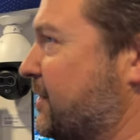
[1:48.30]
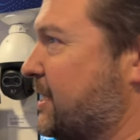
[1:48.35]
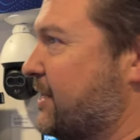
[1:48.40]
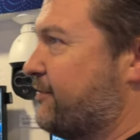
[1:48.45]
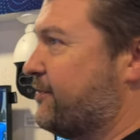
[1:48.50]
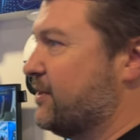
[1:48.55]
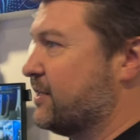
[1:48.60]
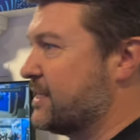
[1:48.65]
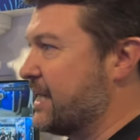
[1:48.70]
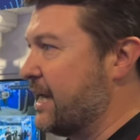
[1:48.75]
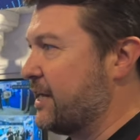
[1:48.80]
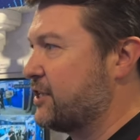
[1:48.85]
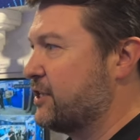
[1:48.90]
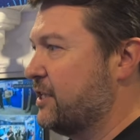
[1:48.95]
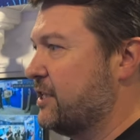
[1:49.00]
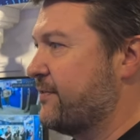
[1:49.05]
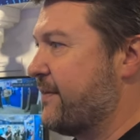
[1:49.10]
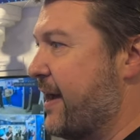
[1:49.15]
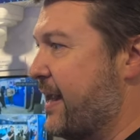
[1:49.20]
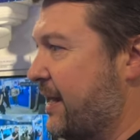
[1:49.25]
different
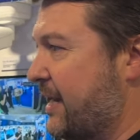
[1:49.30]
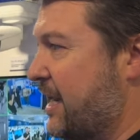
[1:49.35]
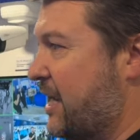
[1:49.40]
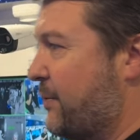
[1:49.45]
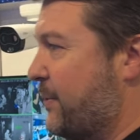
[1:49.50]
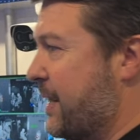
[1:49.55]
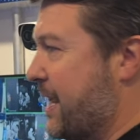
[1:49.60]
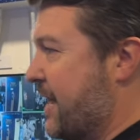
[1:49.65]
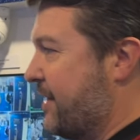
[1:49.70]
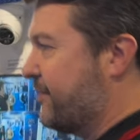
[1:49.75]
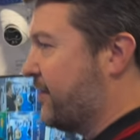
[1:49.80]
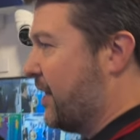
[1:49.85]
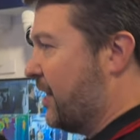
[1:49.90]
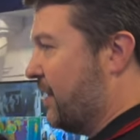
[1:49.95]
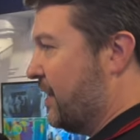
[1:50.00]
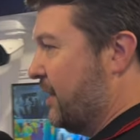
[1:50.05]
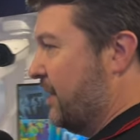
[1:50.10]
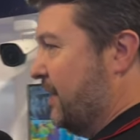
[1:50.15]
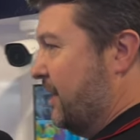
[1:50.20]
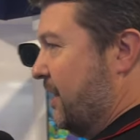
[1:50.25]
sections of the van. Here we have
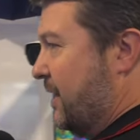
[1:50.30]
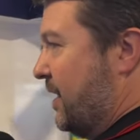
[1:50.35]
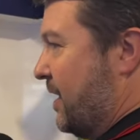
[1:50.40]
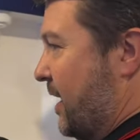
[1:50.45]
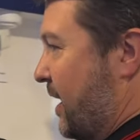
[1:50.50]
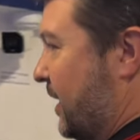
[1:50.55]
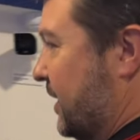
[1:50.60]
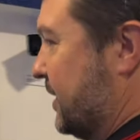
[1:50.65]
our